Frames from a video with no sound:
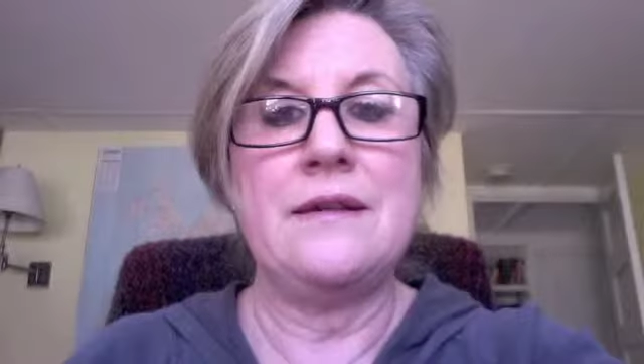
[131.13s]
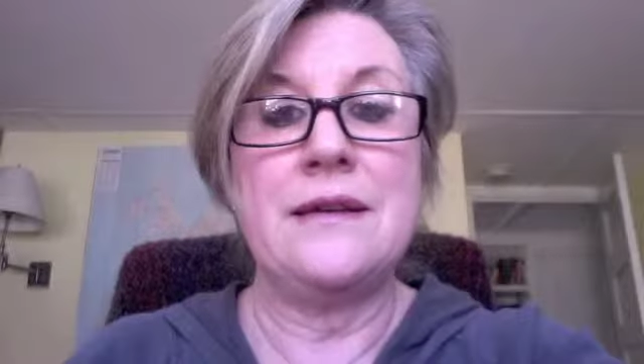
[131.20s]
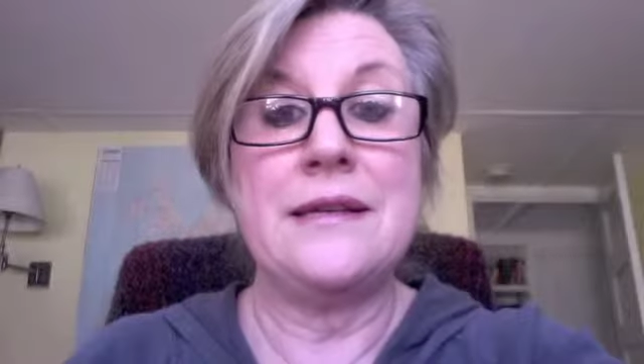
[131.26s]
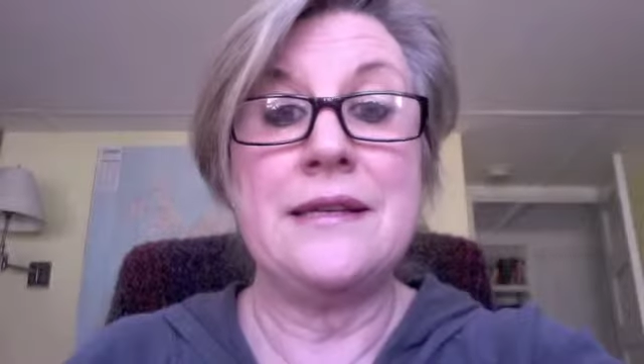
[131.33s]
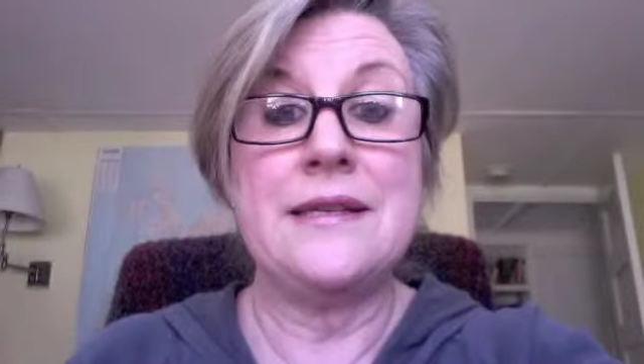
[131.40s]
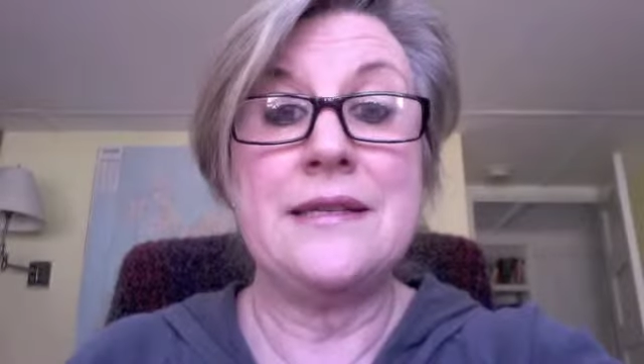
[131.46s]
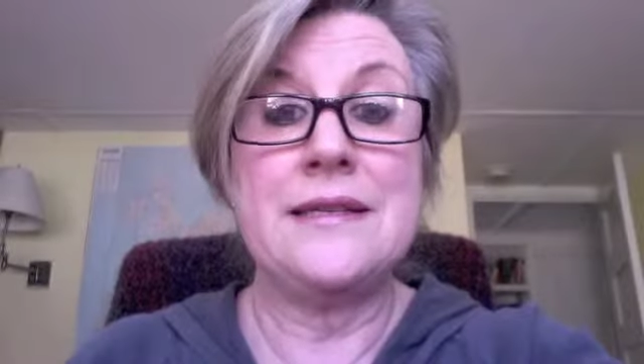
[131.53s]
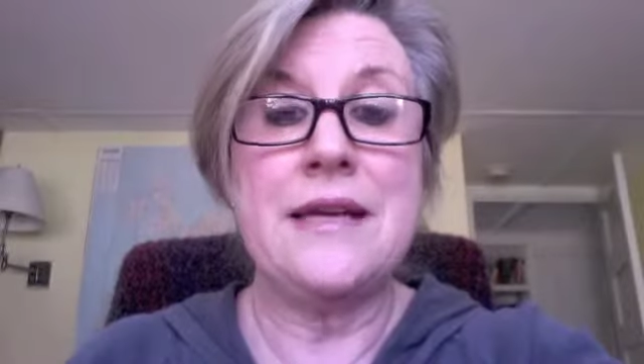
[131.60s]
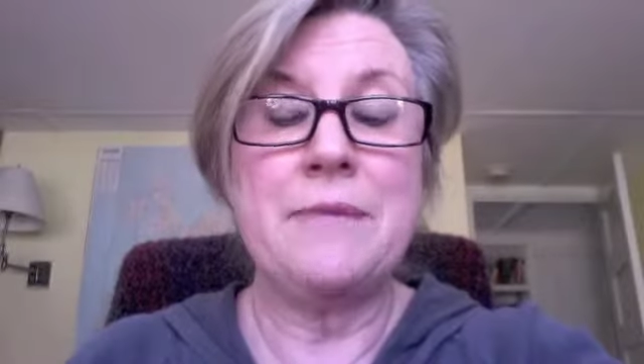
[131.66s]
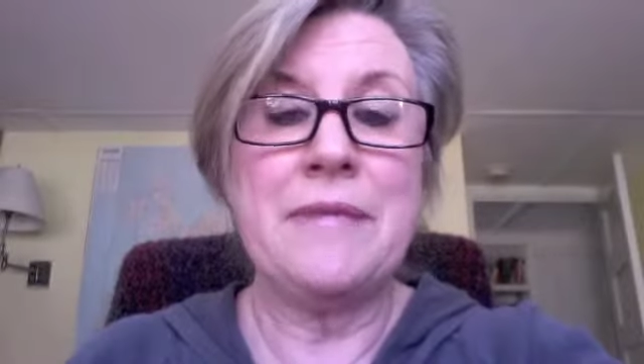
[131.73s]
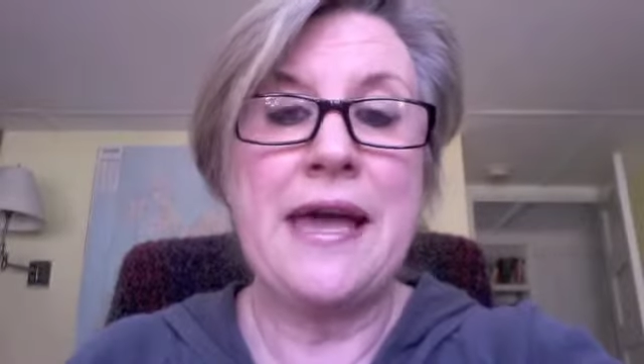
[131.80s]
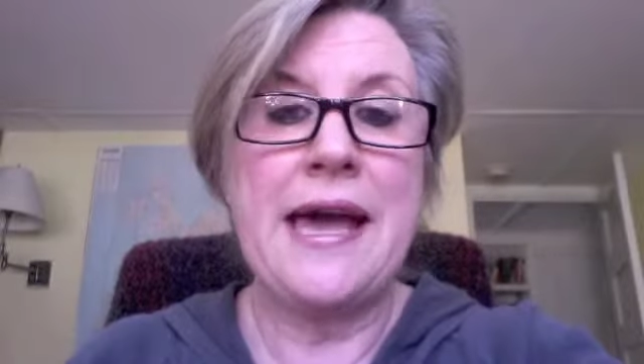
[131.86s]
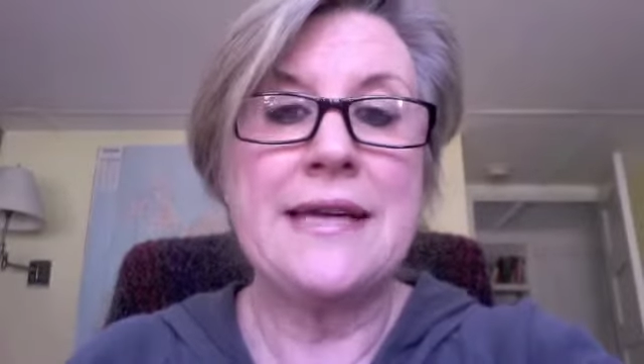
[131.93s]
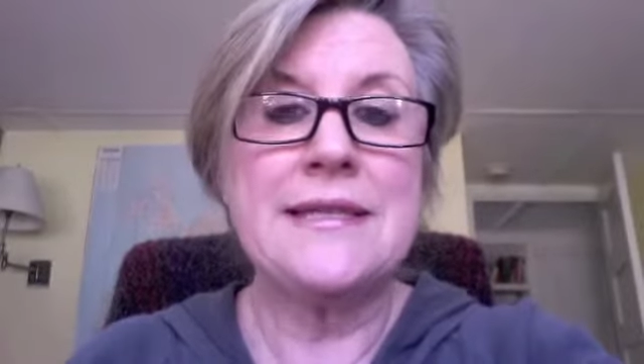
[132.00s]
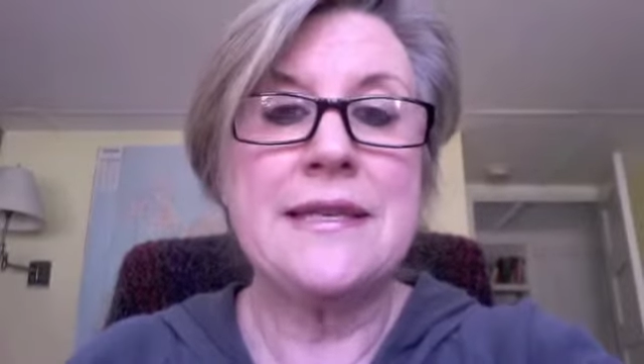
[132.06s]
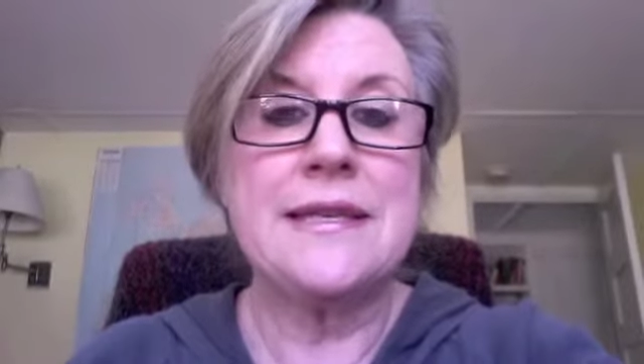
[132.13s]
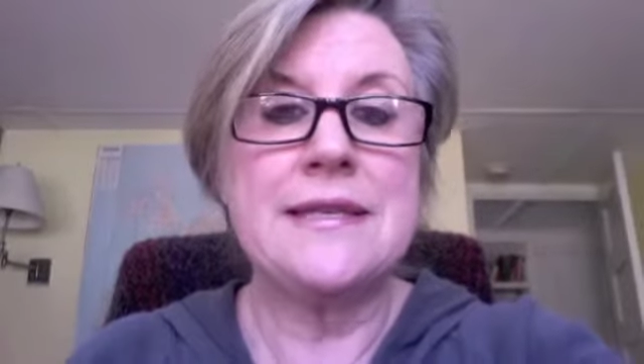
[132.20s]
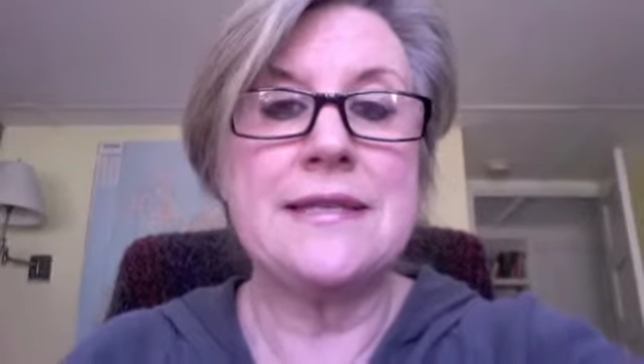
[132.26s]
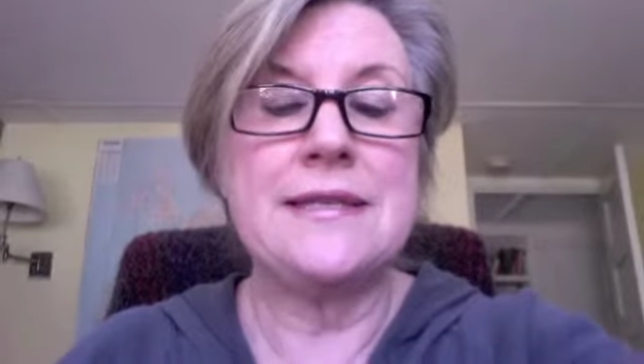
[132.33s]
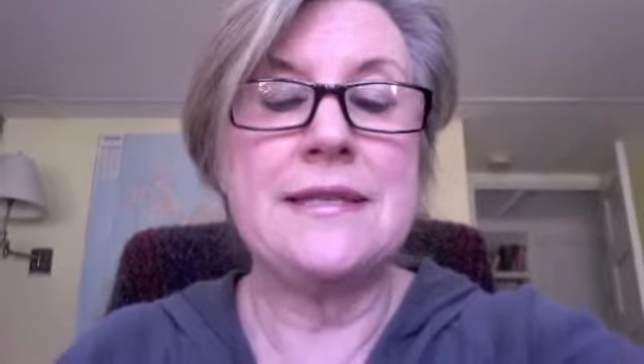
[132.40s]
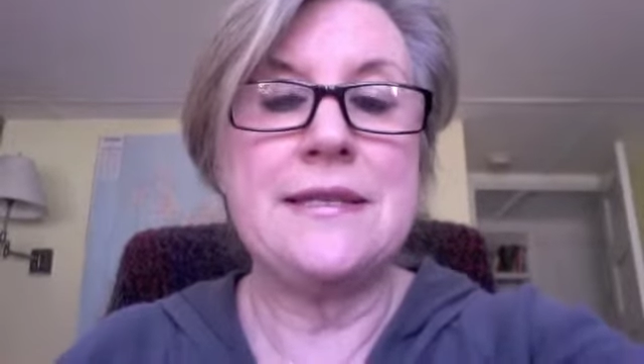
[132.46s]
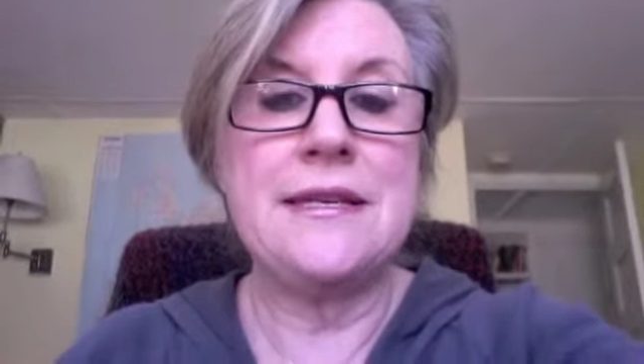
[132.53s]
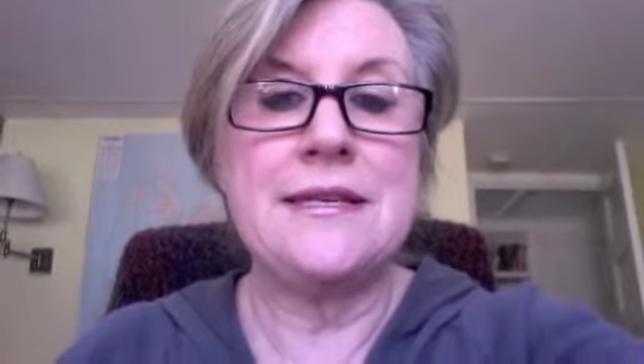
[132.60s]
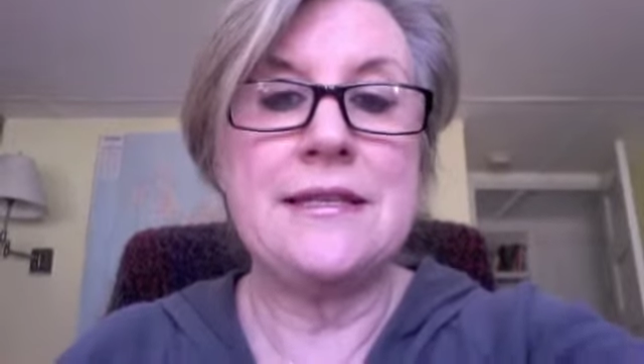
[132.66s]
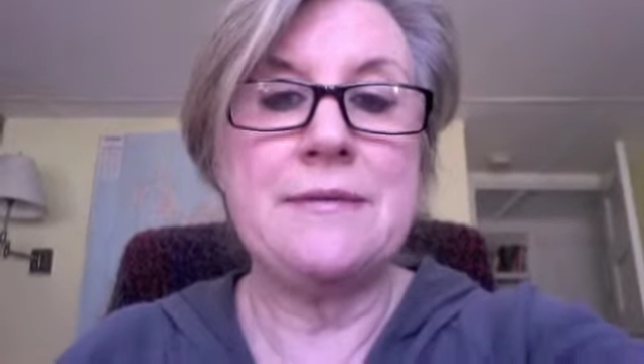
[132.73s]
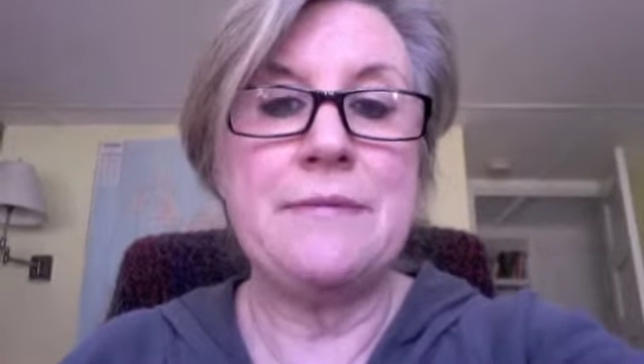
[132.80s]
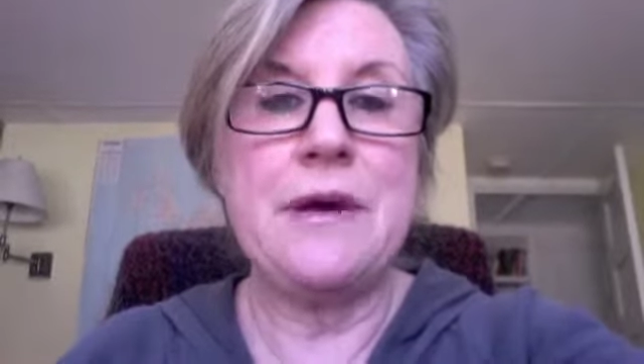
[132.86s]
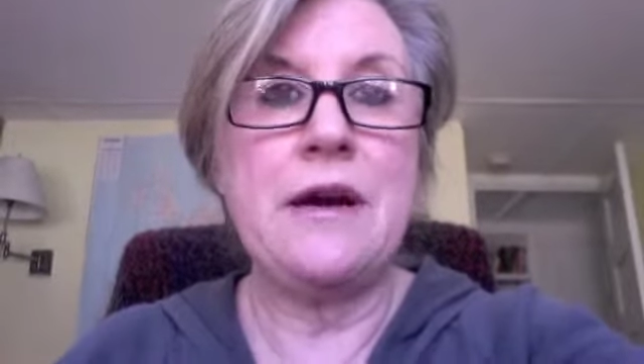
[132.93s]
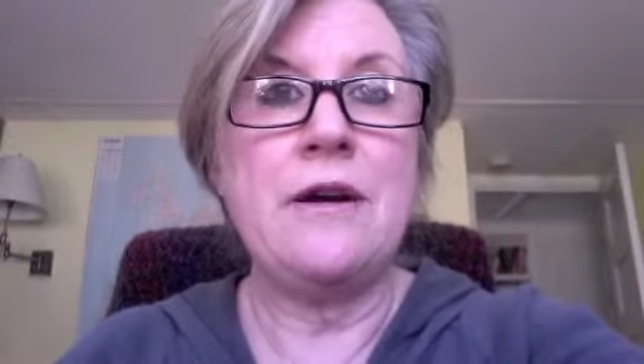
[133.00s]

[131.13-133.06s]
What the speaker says: In some cases, this